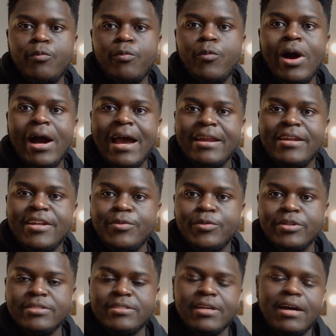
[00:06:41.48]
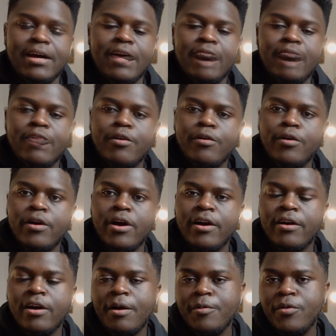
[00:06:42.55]
what I did was, for a
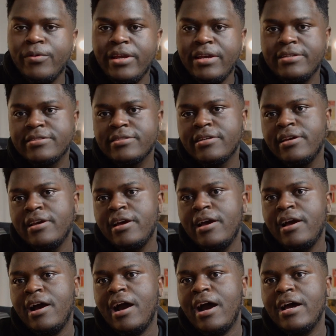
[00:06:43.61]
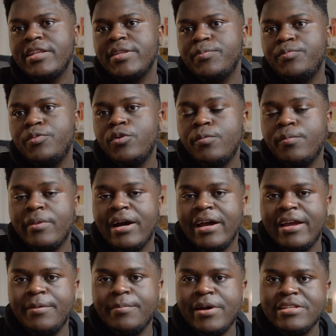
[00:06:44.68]
couple weeks, I put
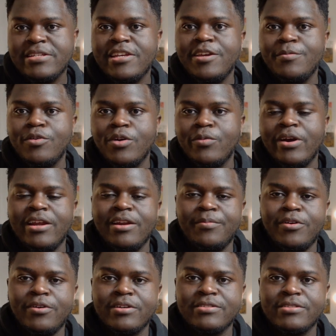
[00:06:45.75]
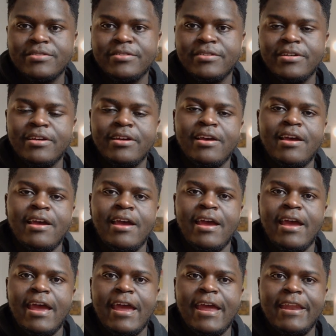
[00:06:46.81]
my Magic Keyboard away in a box,
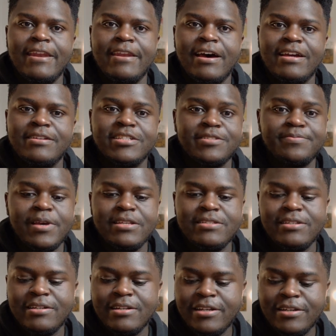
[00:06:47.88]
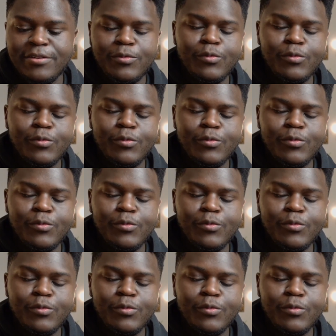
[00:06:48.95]
and I just basically